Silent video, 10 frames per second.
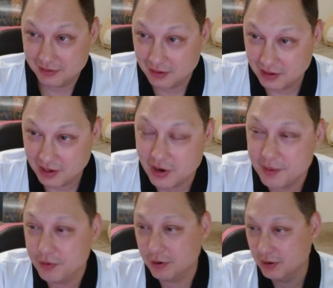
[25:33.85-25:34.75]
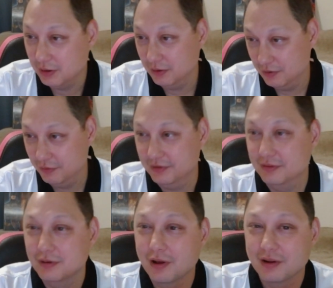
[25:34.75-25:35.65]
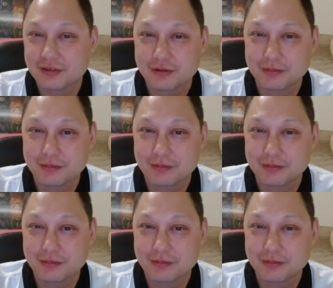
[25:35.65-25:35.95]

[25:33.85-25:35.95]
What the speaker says: they probably were going to lose this lawsuit.